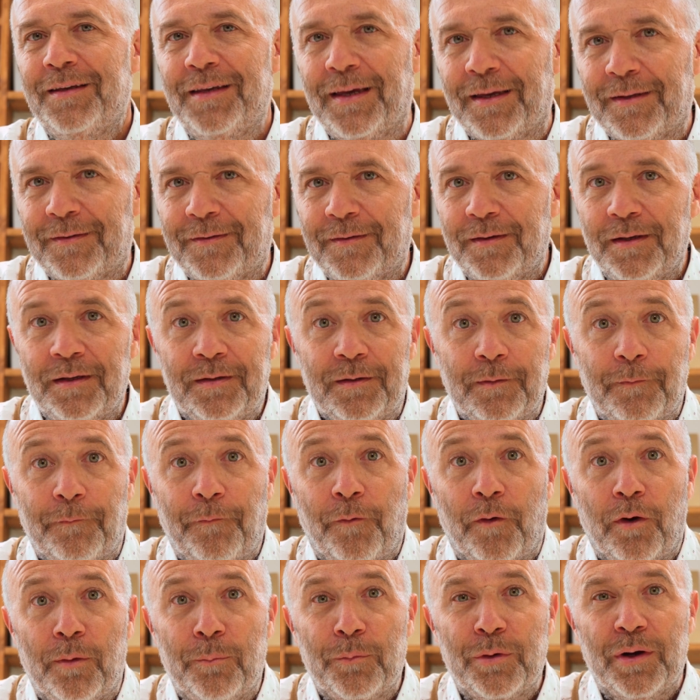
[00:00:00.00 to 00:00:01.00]
Yes, it's a
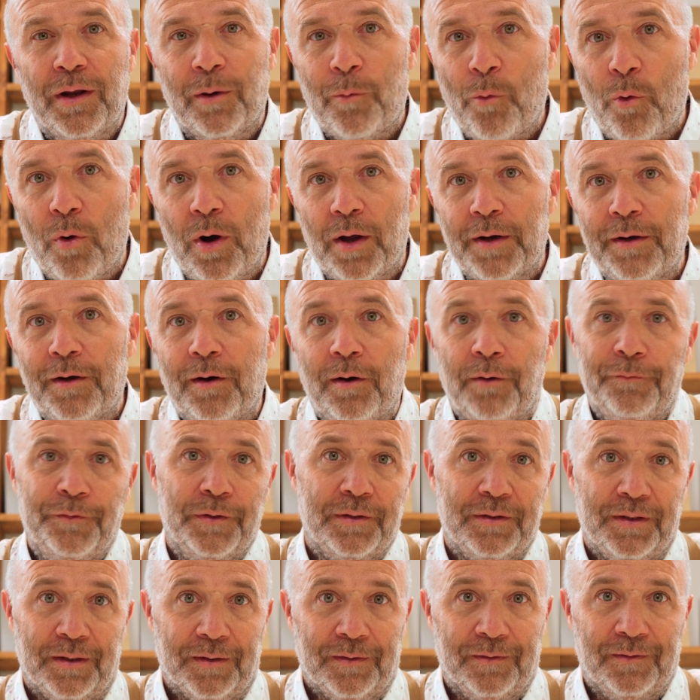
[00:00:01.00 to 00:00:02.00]
Formula 1 of
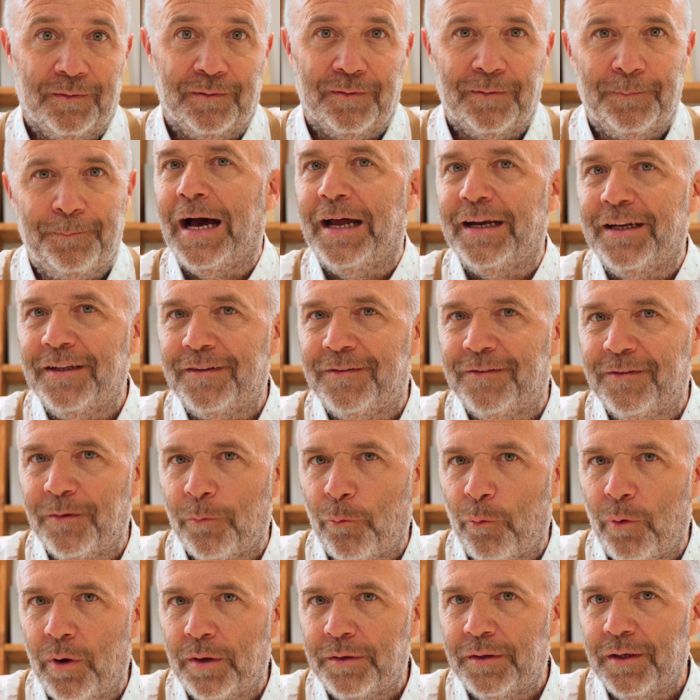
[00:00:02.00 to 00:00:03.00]
the yeasts, and it's the
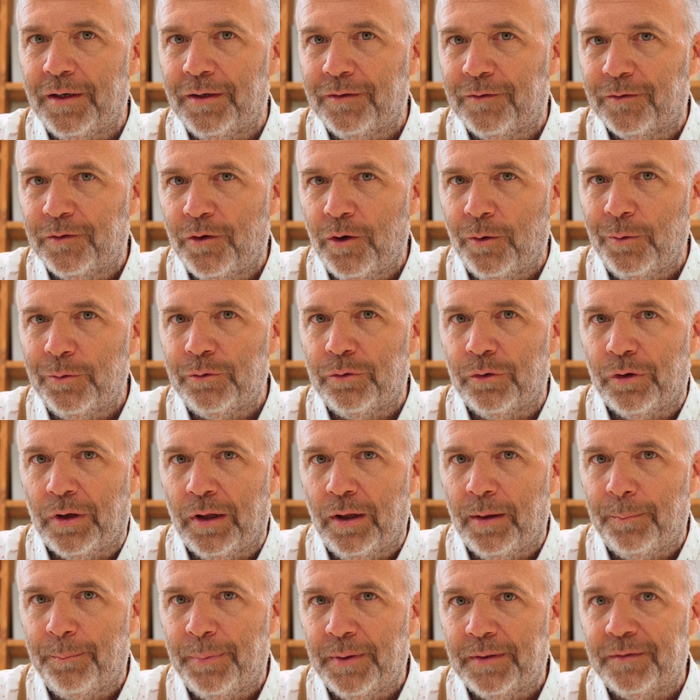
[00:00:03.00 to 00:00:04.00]
one that is going to
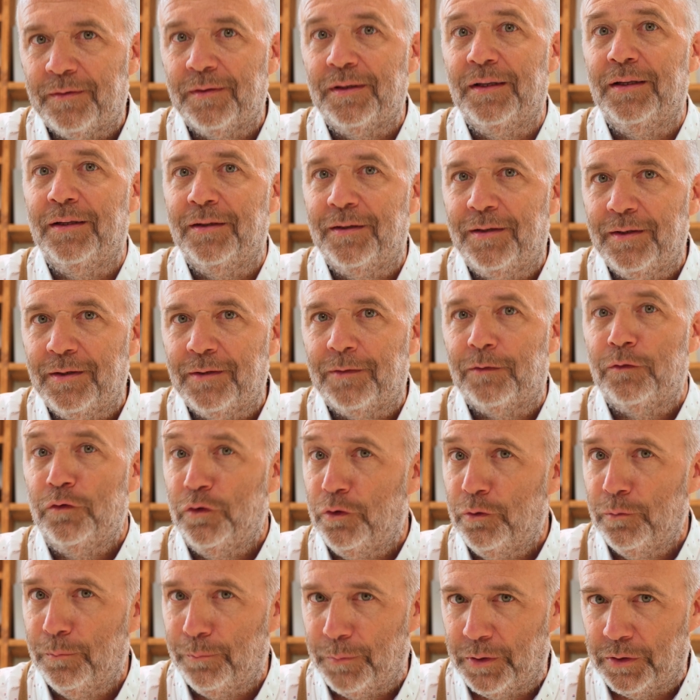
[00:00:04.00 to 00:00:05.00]
help us in this
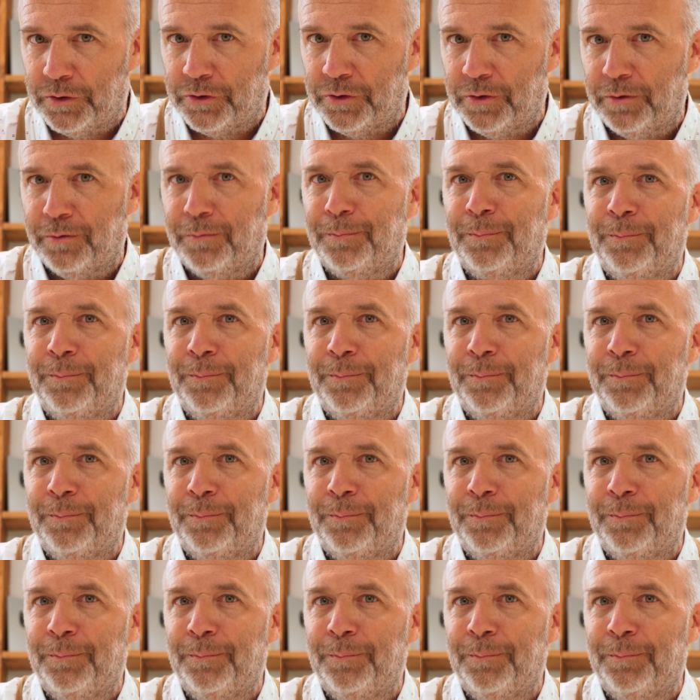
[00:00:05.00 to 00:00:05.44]
new mission.